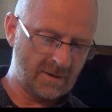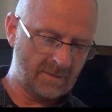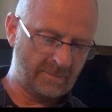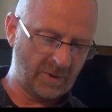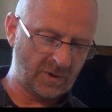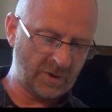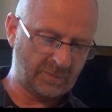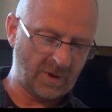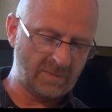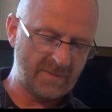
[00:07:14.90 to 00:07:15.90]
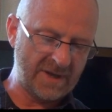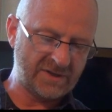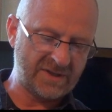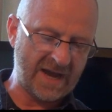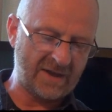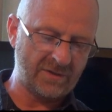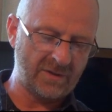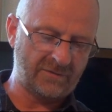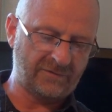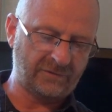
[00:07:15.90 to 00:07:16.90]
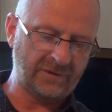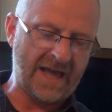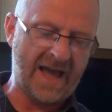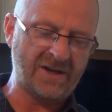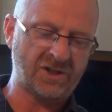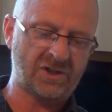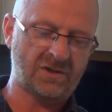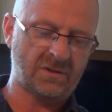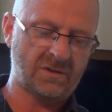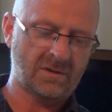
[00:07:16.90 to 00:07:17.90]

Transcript: But the problem is that the flesh